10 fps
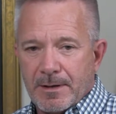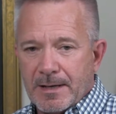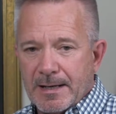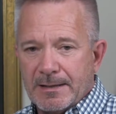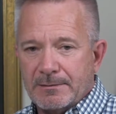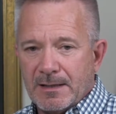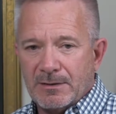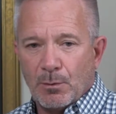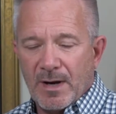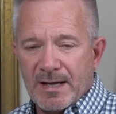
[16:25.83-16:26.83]

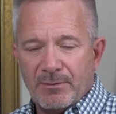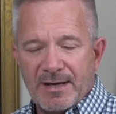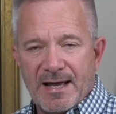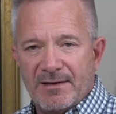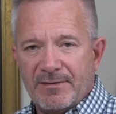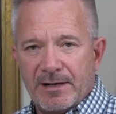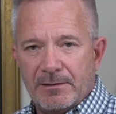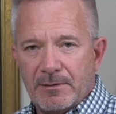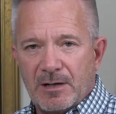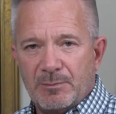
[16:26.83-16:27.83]
and the way we have
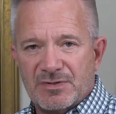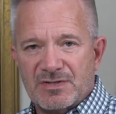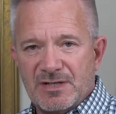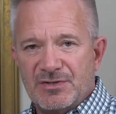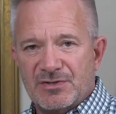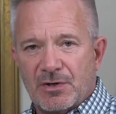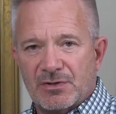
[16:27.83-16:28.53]
our procedures